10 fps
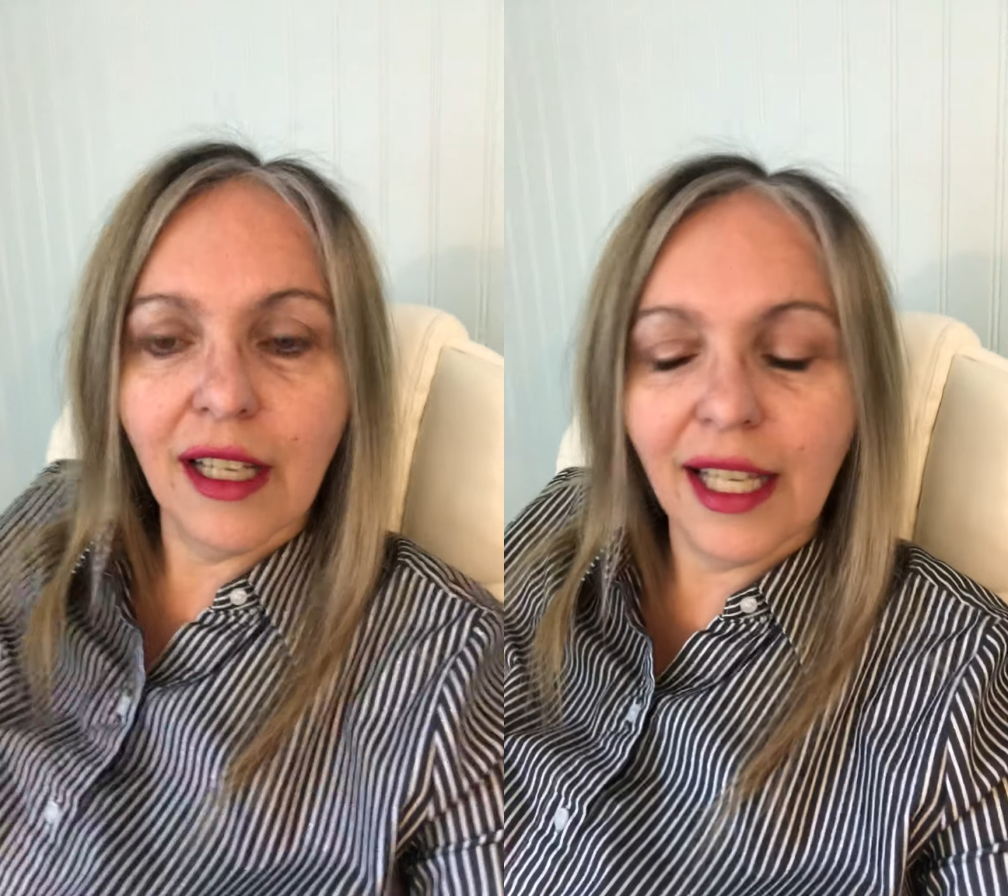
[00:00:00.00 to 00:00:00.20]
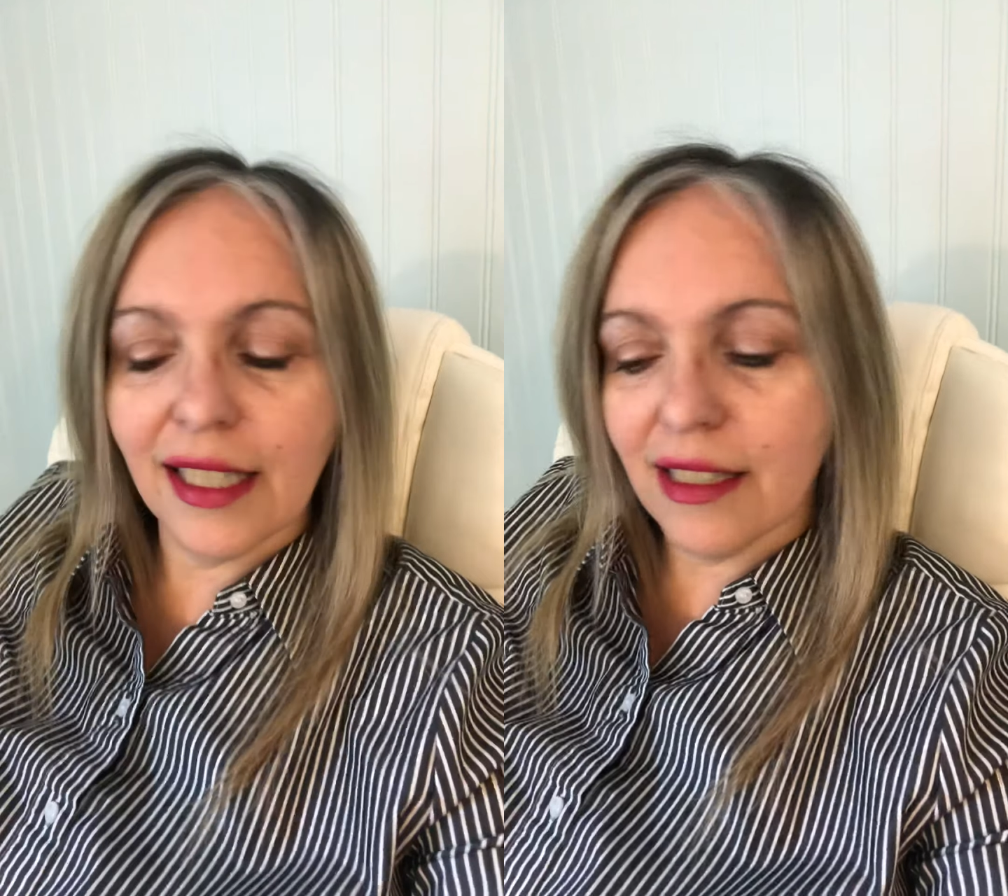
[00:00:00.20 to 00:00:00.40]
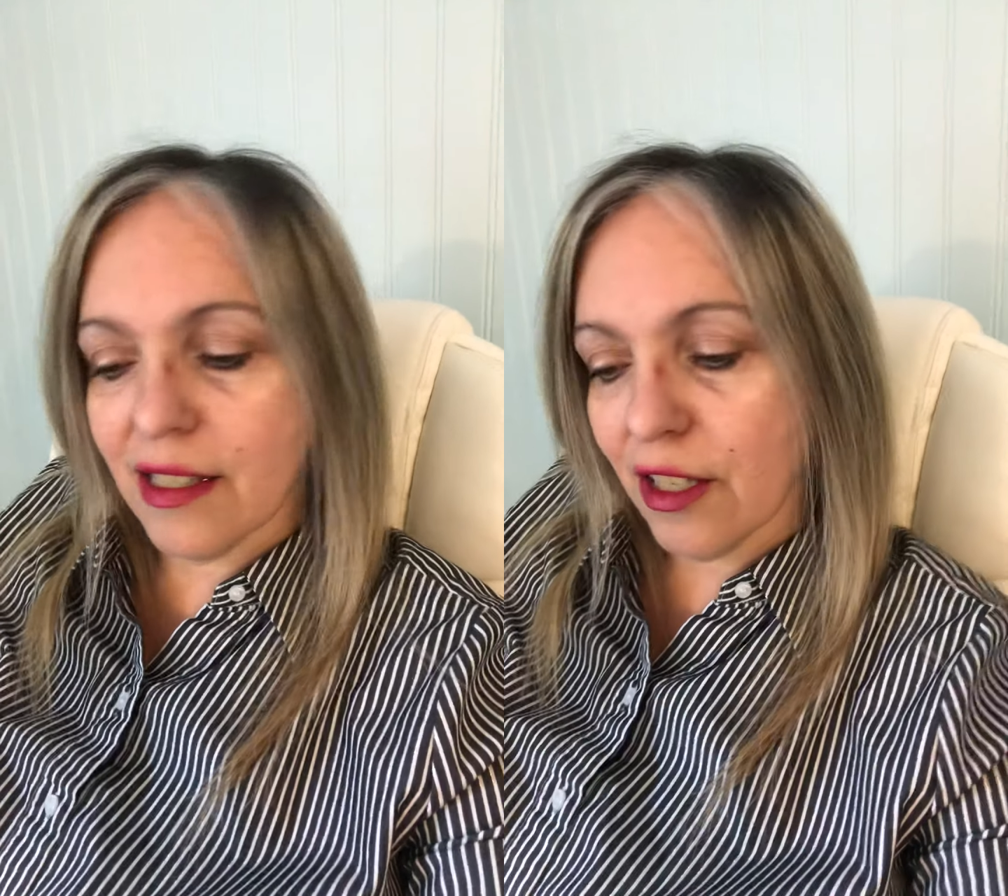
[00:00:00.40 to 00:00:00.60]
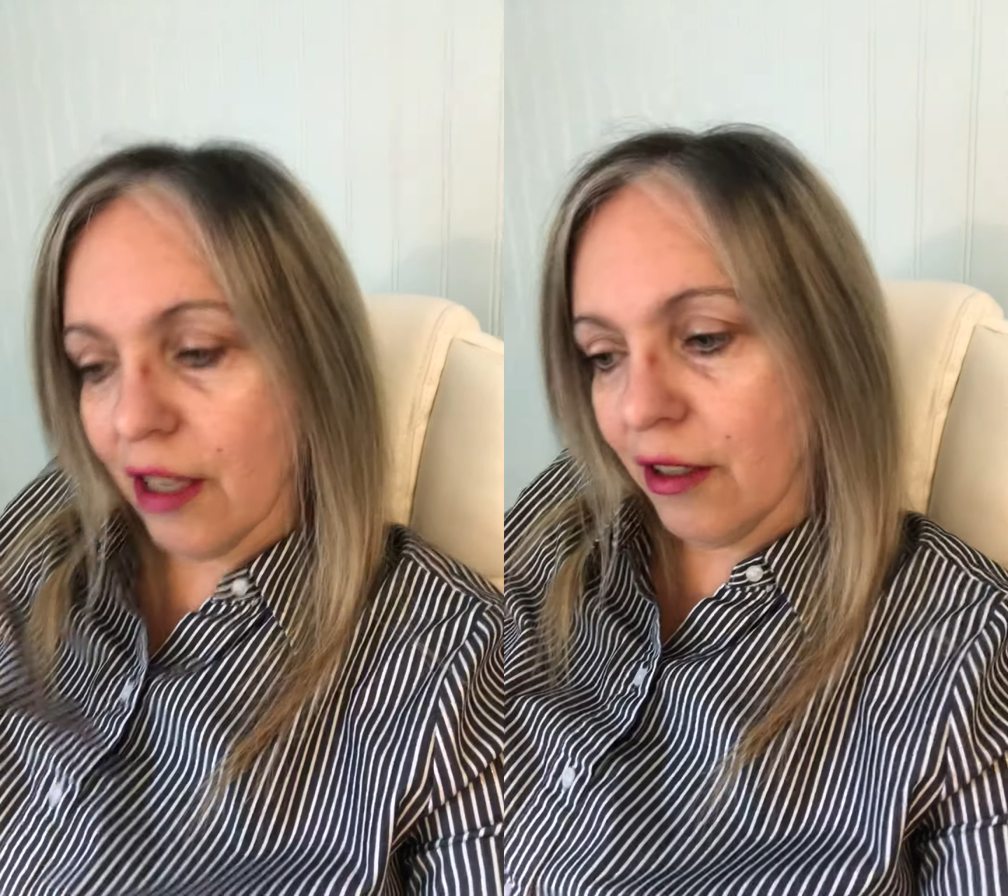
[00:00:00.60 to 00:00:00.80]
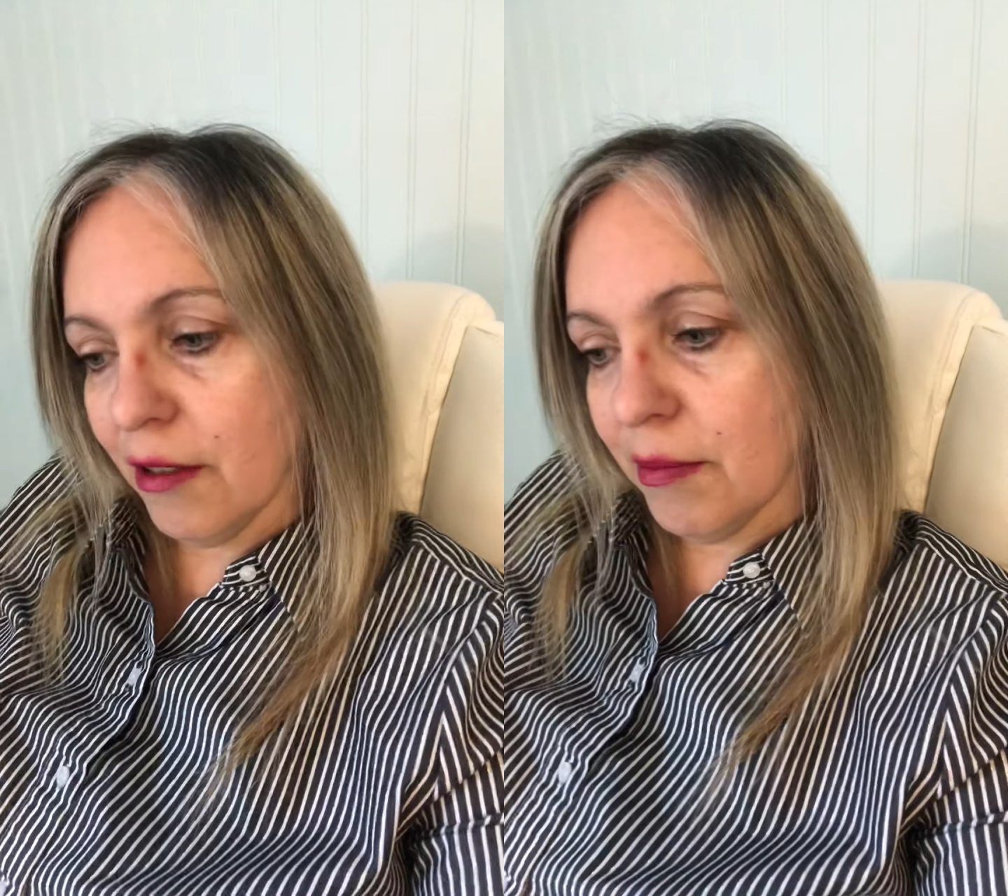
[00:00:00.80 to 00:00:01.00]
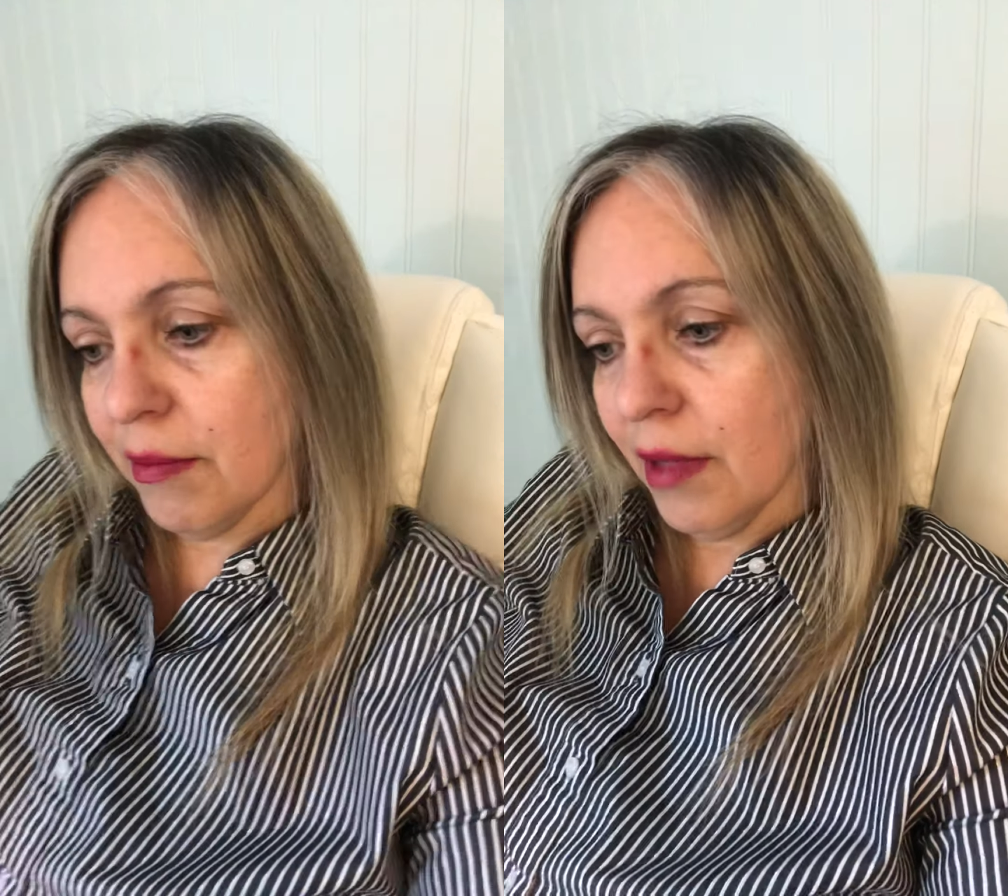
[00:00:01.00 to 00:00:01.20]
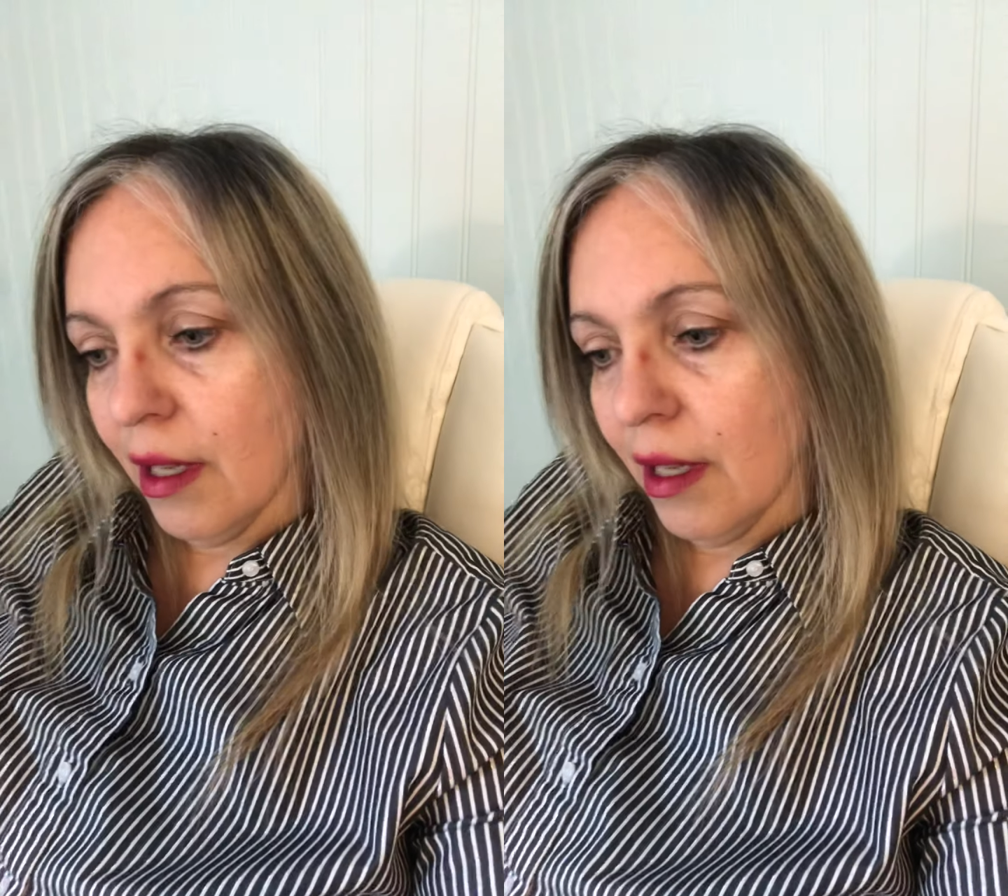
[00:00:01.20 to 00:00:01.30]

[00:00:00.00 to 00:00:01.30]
and um,